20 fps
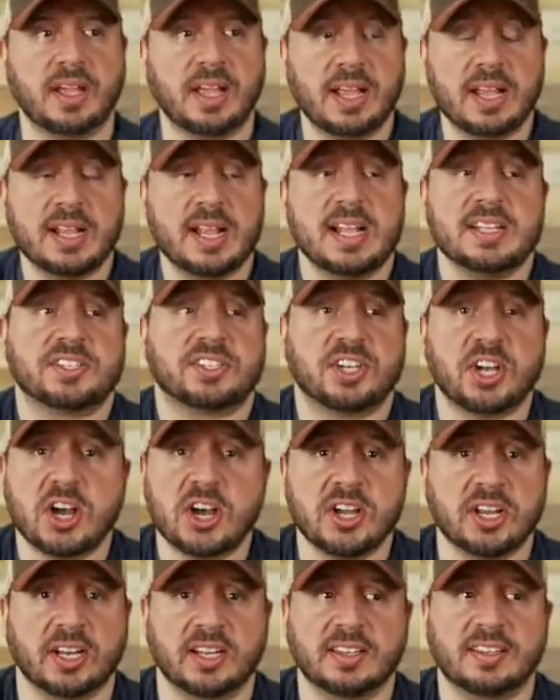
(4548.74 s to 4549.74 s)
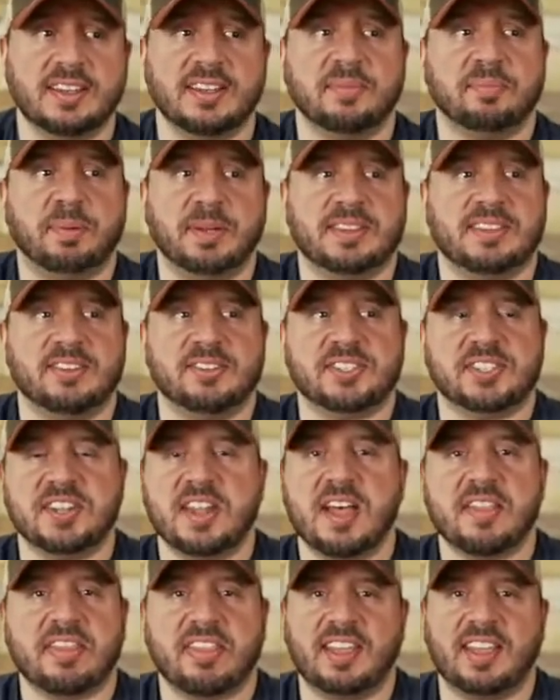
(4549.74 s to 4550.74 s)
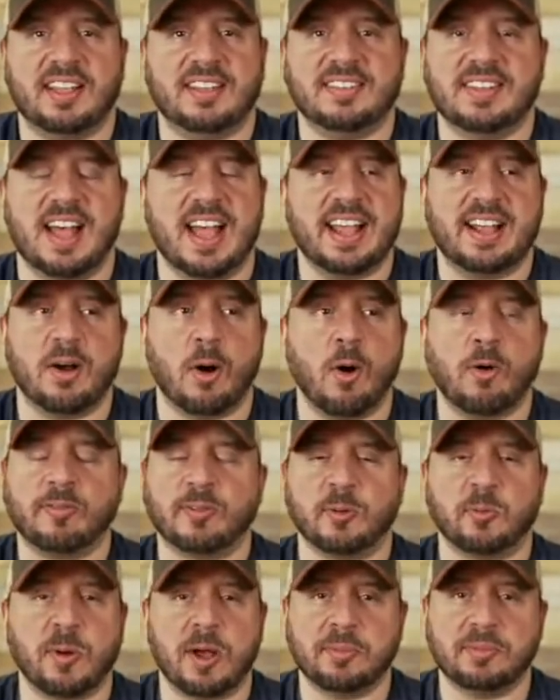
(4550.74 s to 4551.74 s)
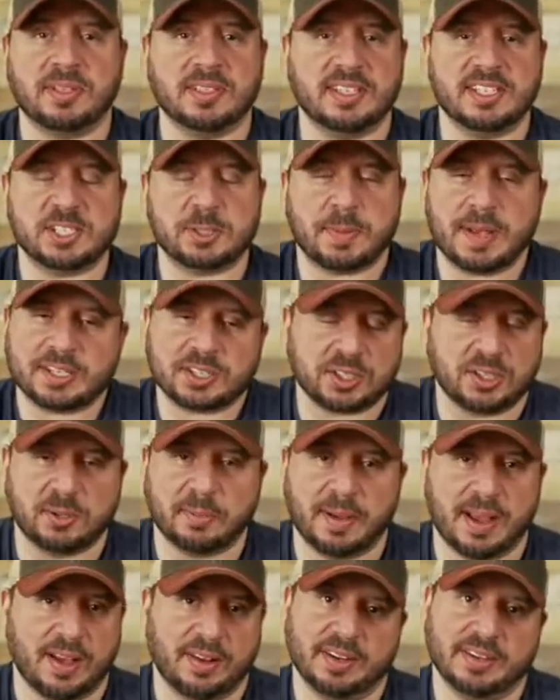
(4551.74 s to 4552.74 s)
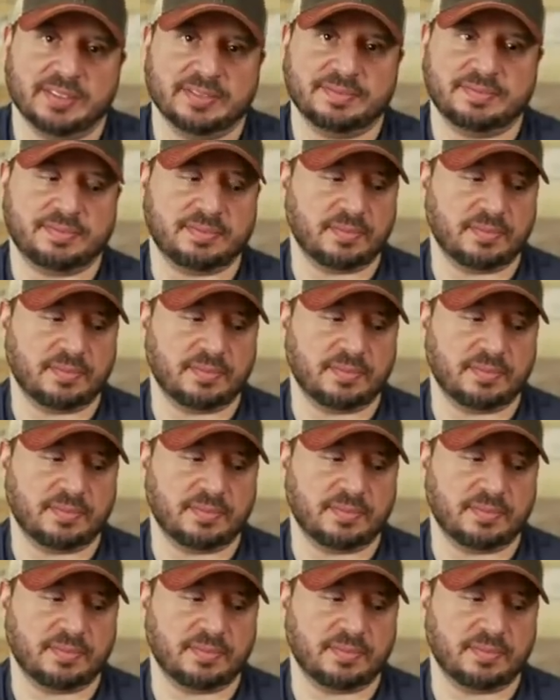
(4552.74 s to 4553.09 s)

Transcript: it's good, but there's nothing like overwhelmingly special about it.